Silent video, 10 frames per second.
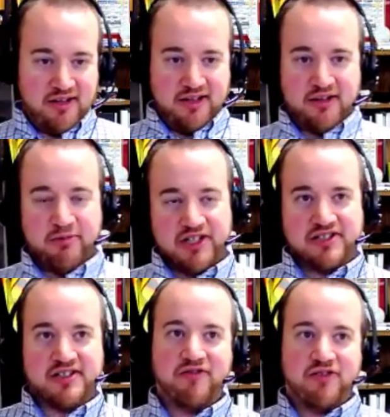the
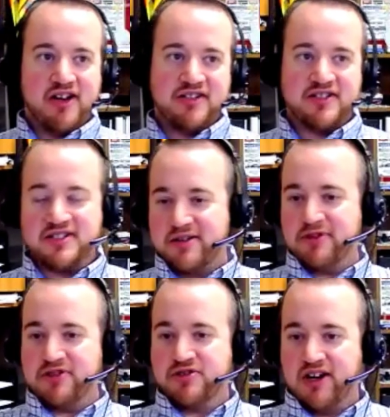biggest thing for us is some
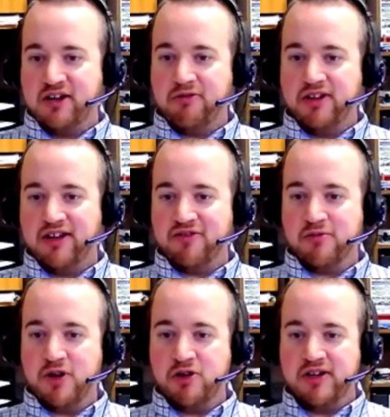of the training we get
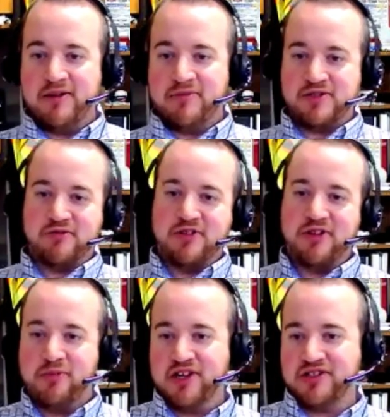from OEMs is when
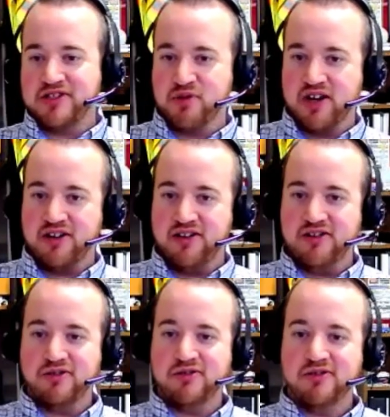the bus is brand
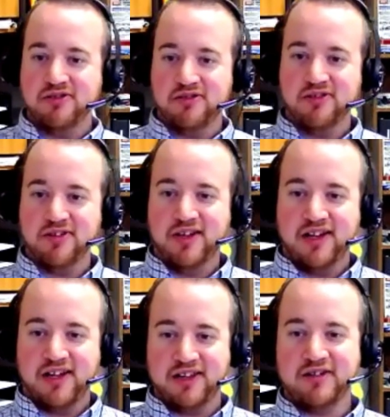new
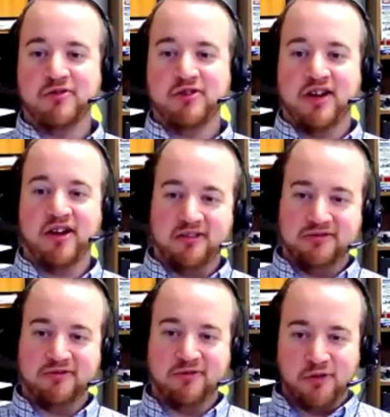and then we're not
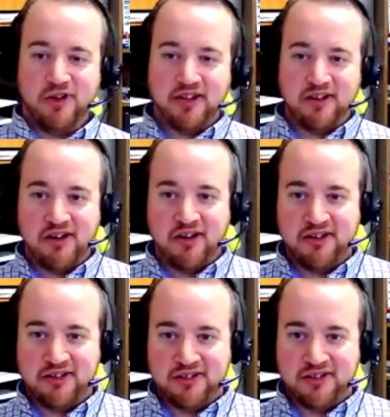working on
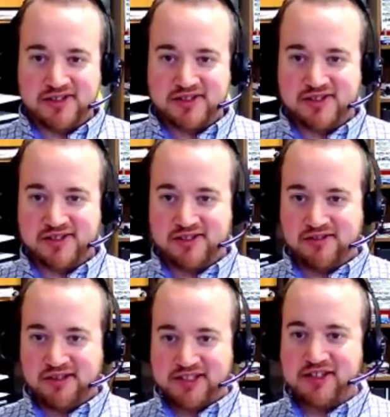it because
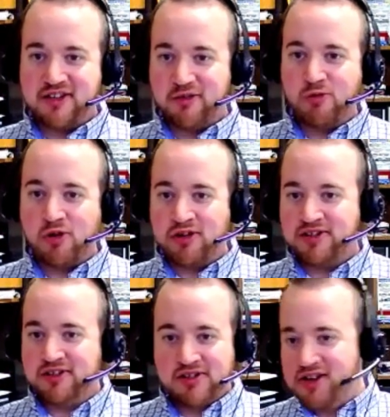it's under
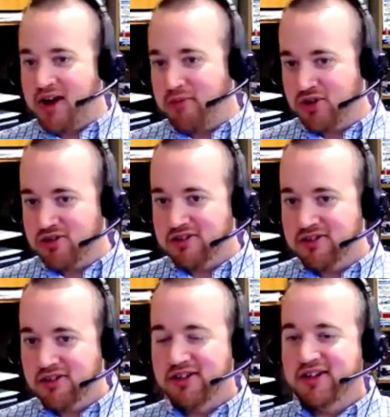warranty or it's not broken.
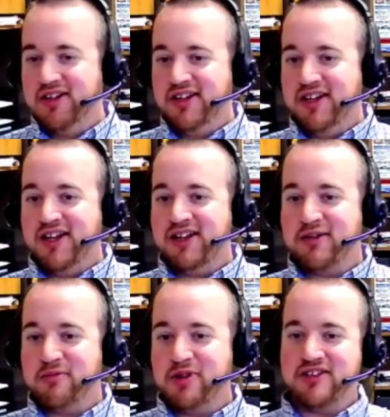And
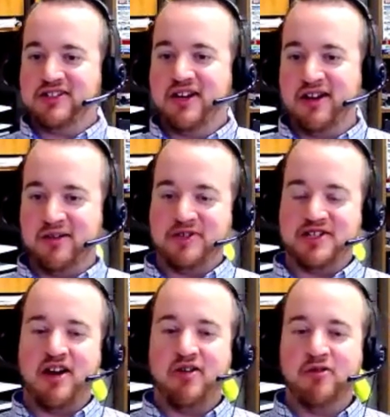then by the time it's
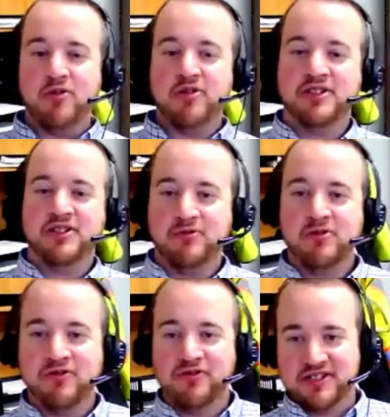out of warranty and
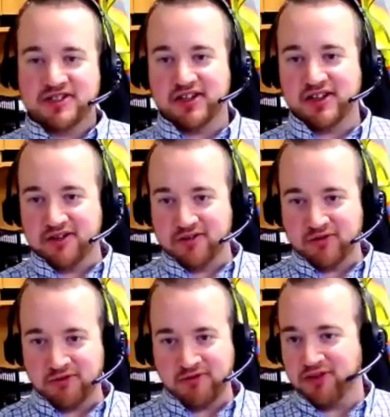we're fixing it,
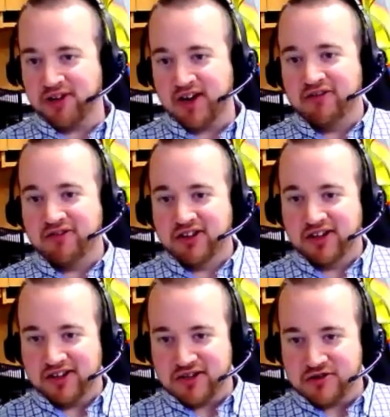we forgot
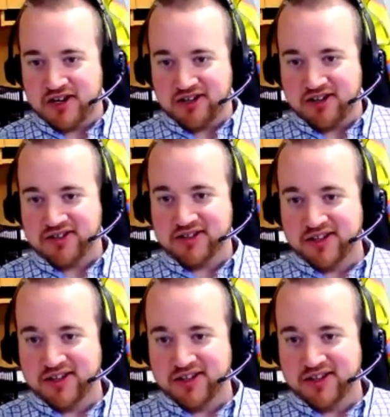everything they trained us.